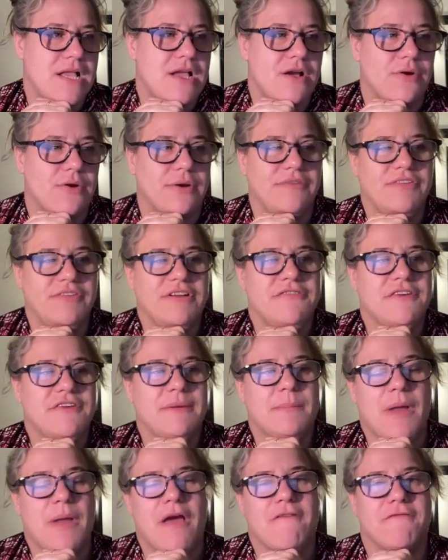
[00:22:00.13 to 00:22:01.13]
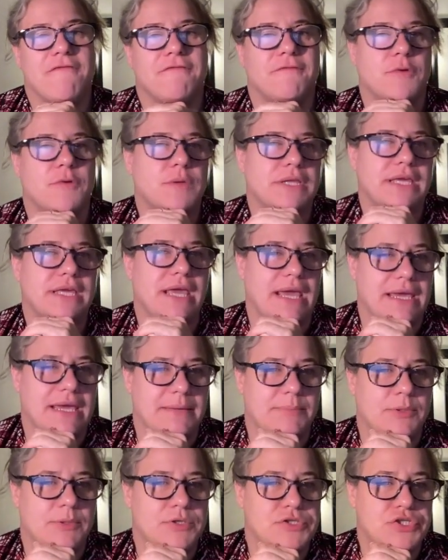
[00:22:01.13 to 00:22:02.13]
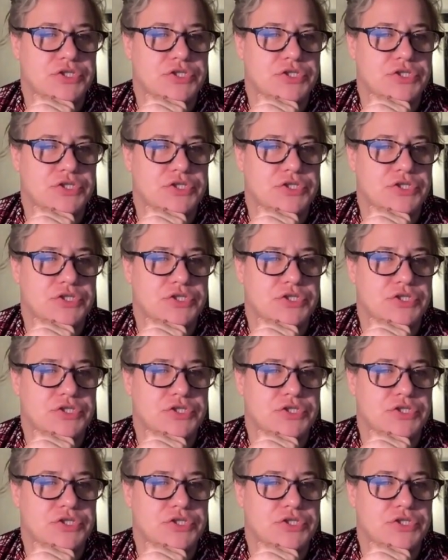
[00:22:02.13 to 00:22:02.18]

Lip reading: or even if I'm not fully able